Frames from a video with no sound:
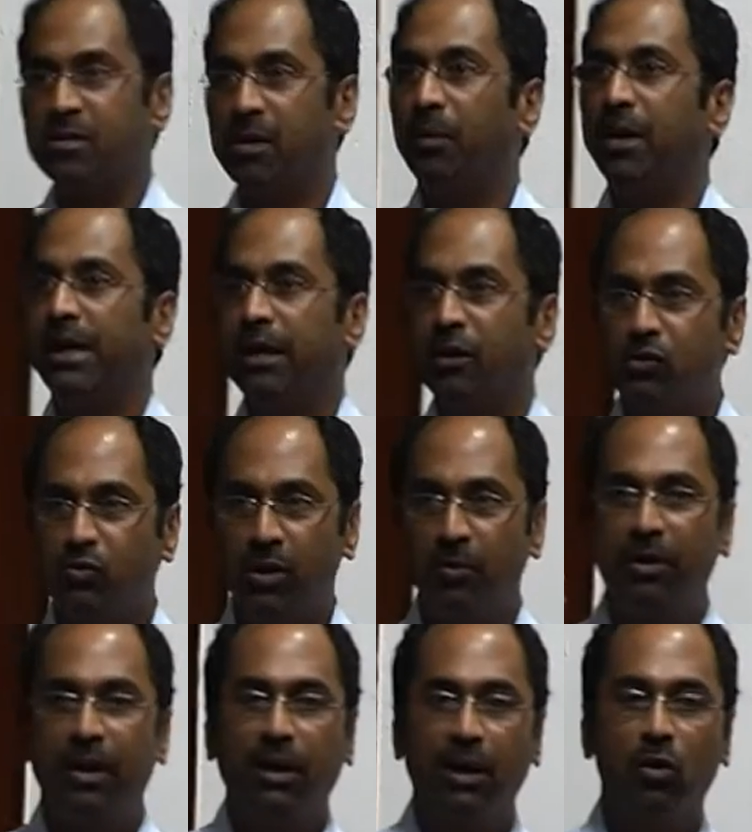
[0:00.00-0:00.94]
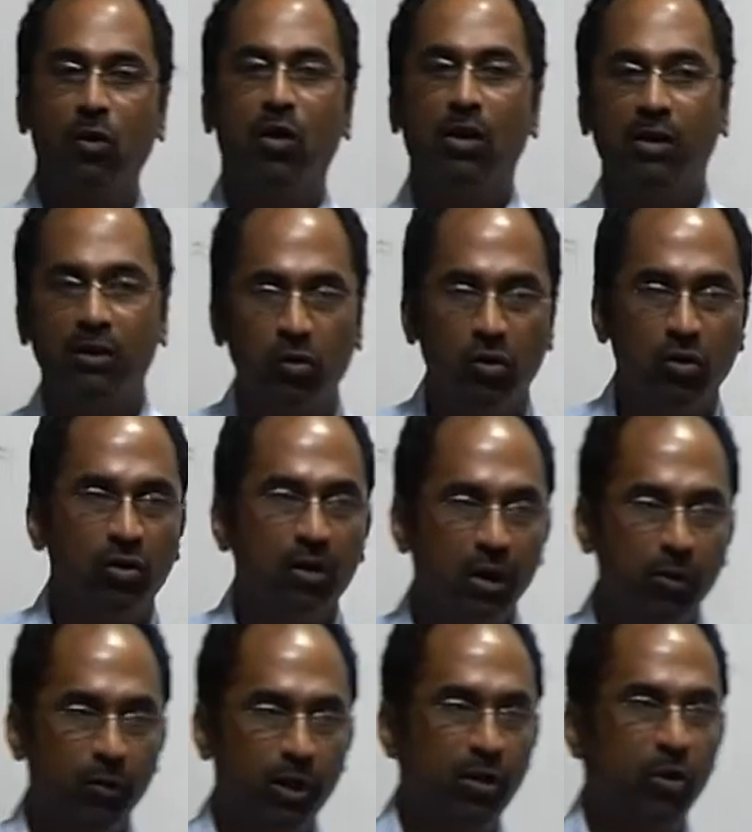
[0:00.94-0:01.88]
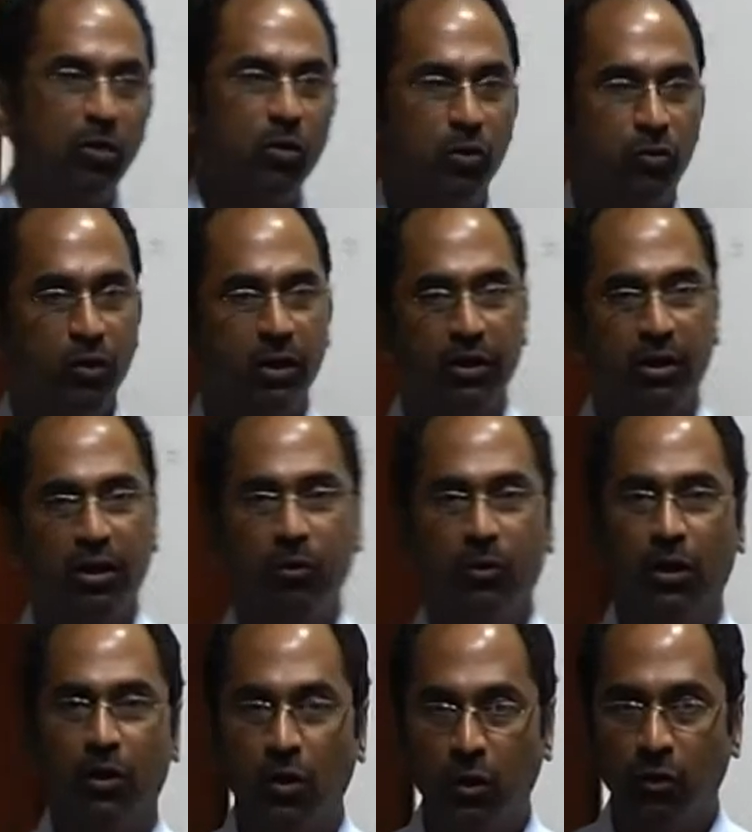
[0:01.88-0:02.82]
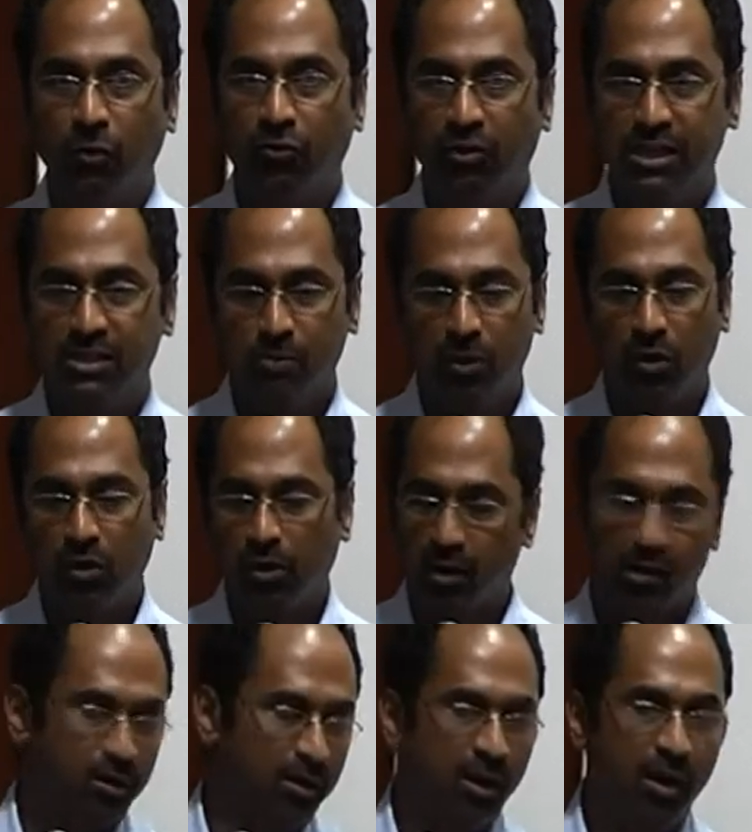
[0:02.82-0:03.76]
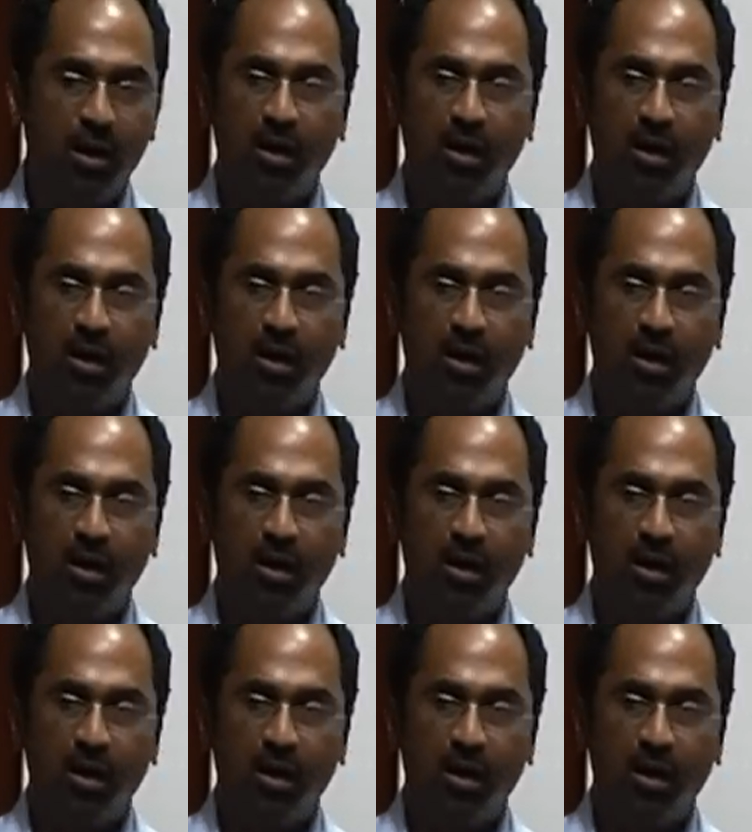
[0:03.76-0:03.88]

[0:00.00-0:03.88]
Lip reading: somebody gives, we immediately go on Google, we go to Twitter, we go to Facebook, or